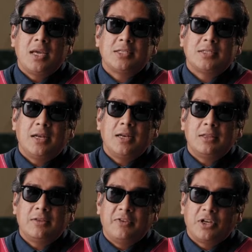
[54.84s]
I studied
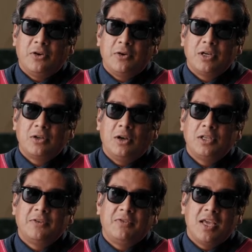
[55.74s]
at the Victorian
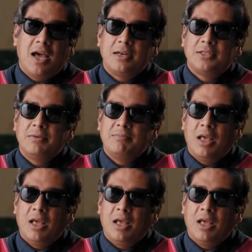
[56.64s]
College of the Arts in